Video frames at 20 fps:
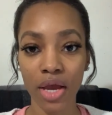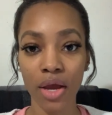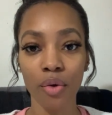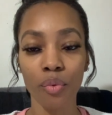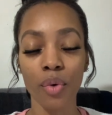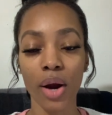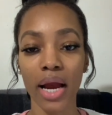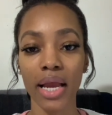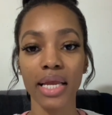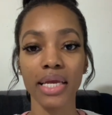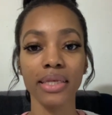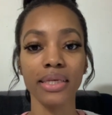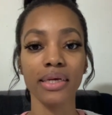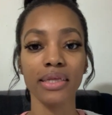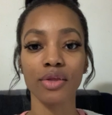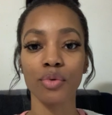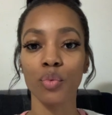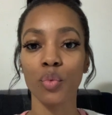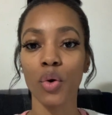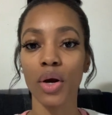Right? He
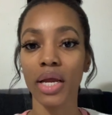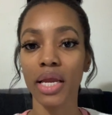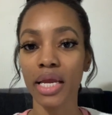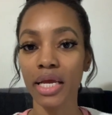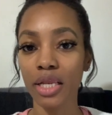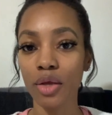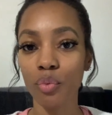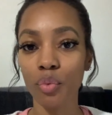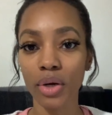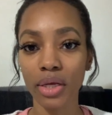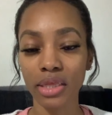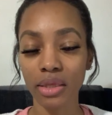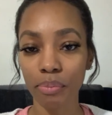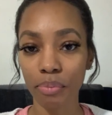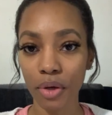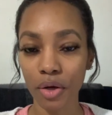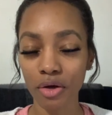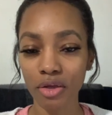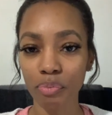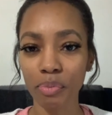doesn't want anyone to
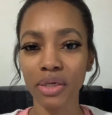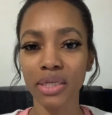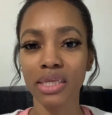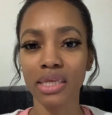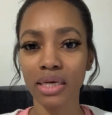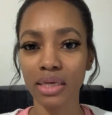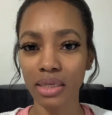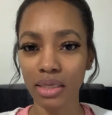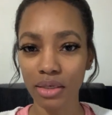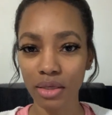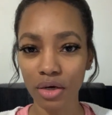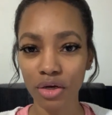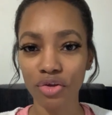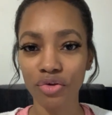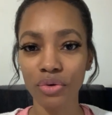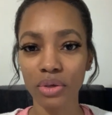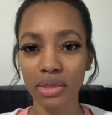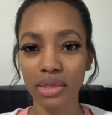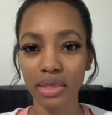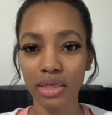perish, but to conduct
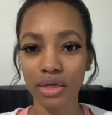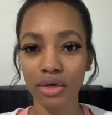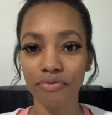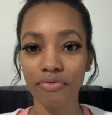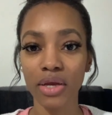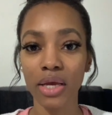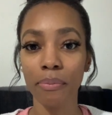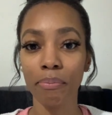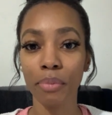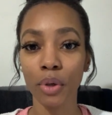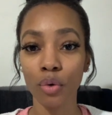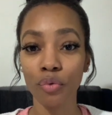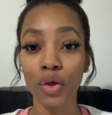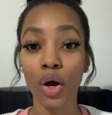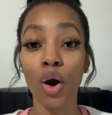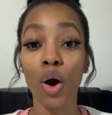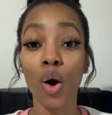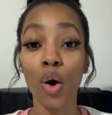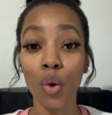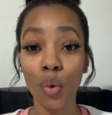yourself in both
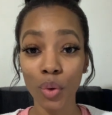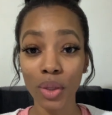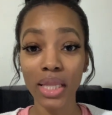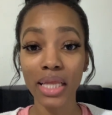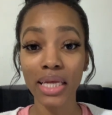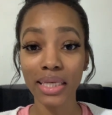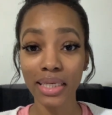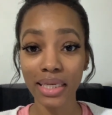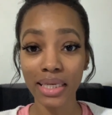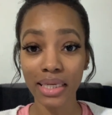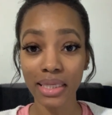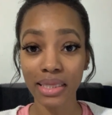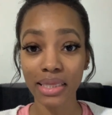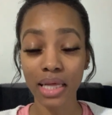holiness.